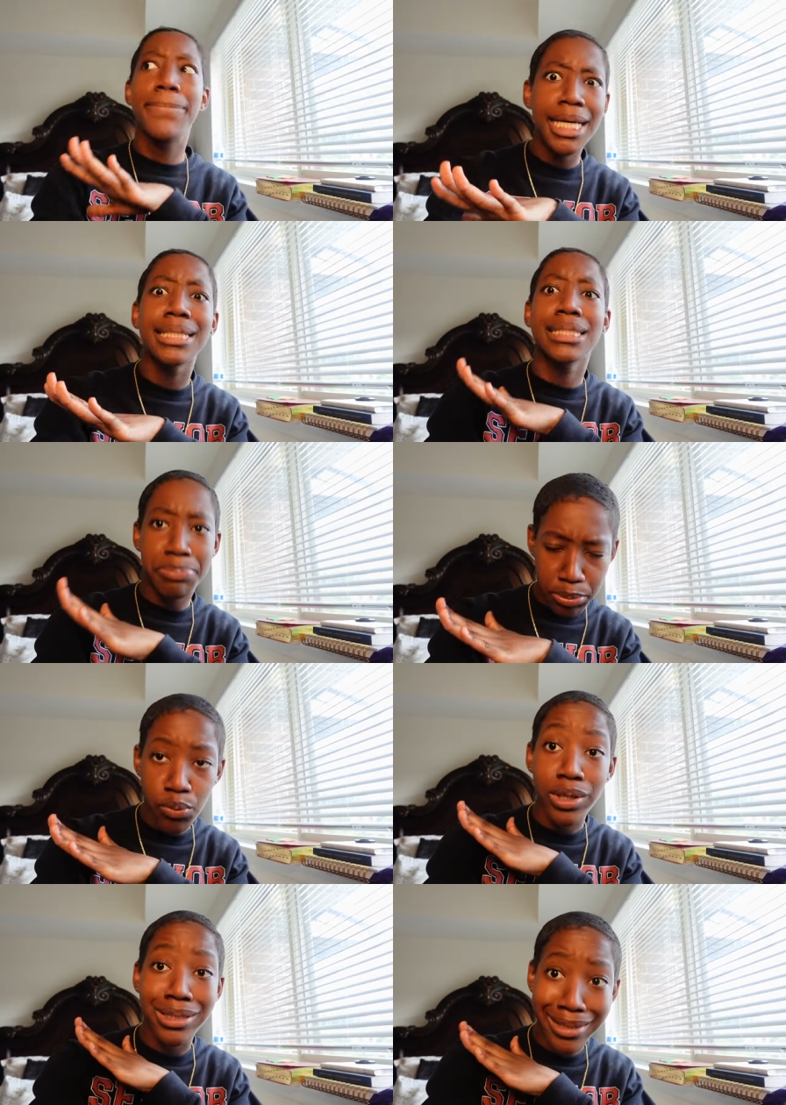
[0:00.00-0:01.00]
Because these people
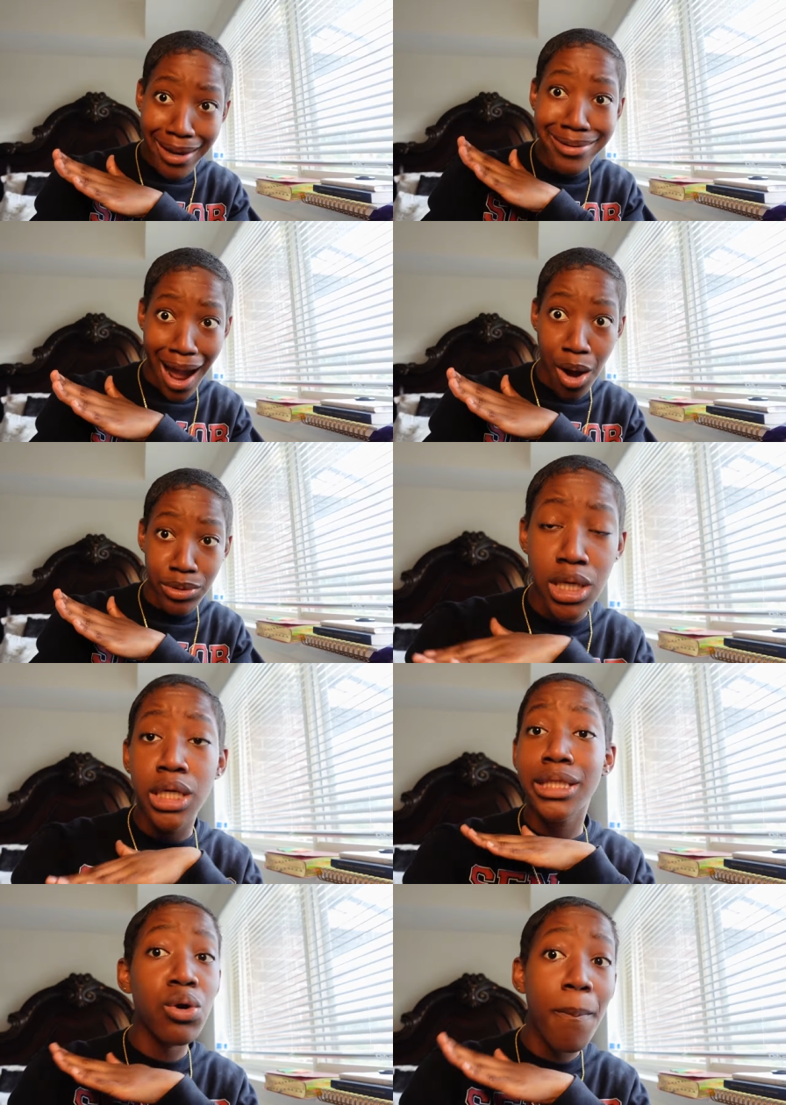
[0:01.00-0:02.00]
wanted to get down.
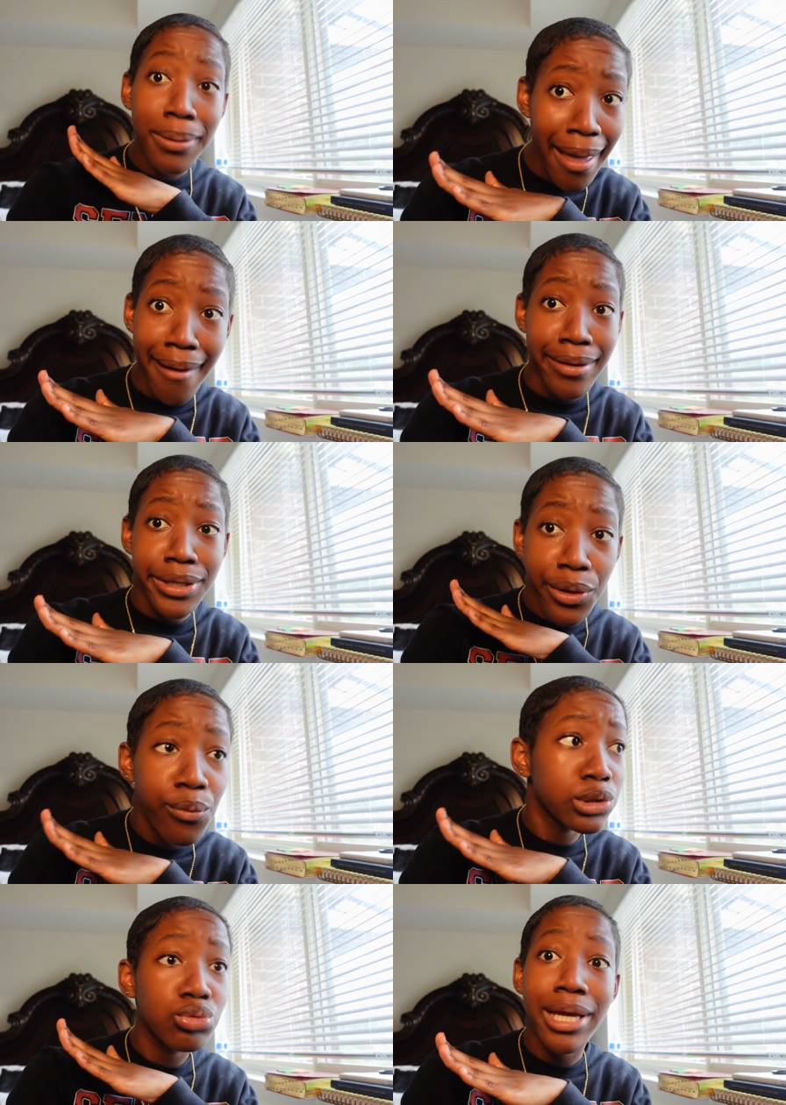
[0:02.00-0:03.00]
They don't play. They
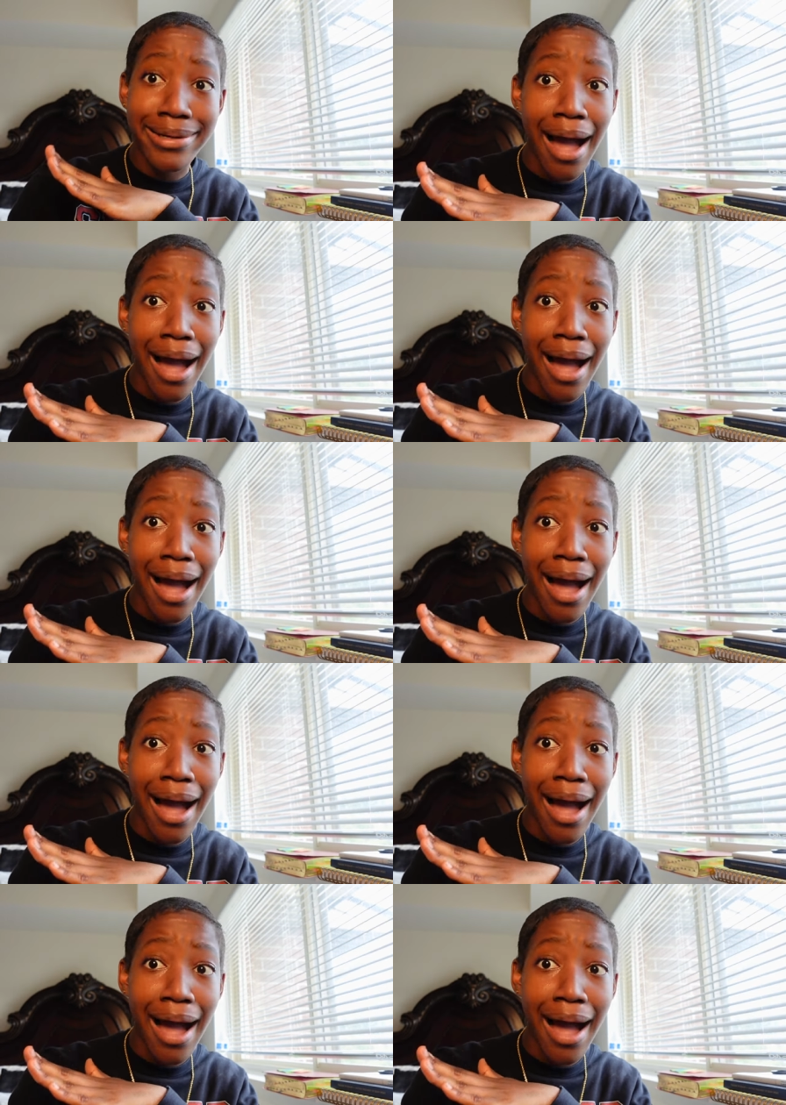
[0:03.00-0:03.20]
want to get